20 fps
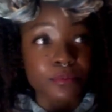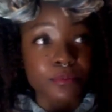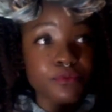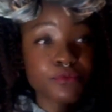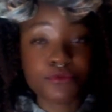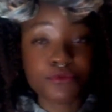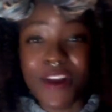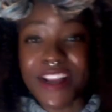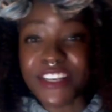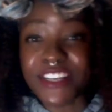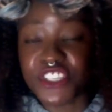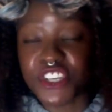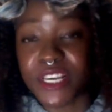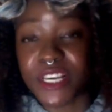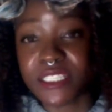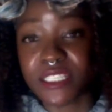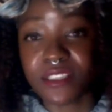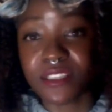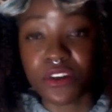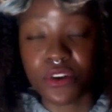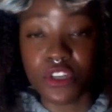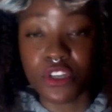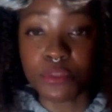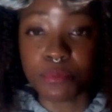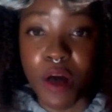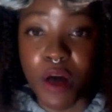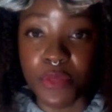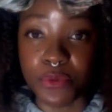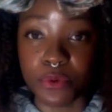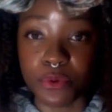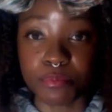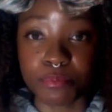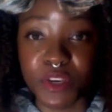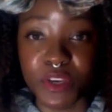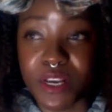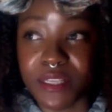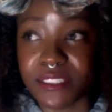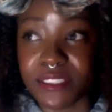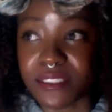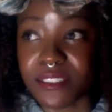French kiss in the girls' bathroom
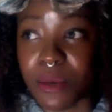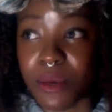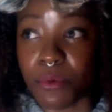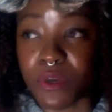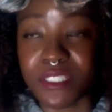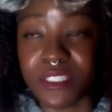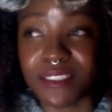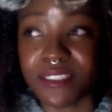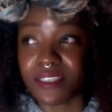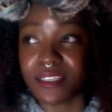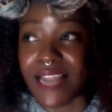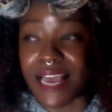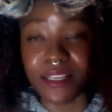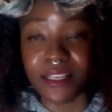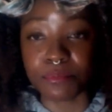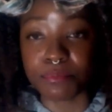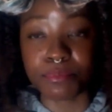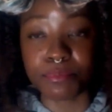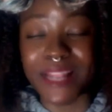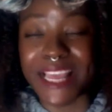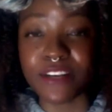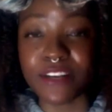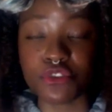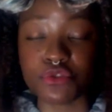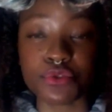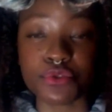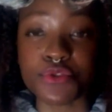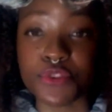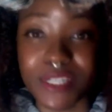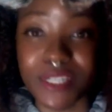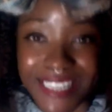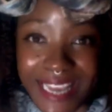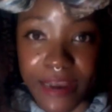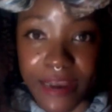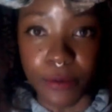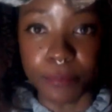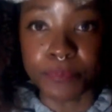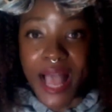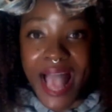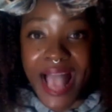because they were playing truth or
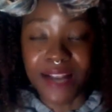dare.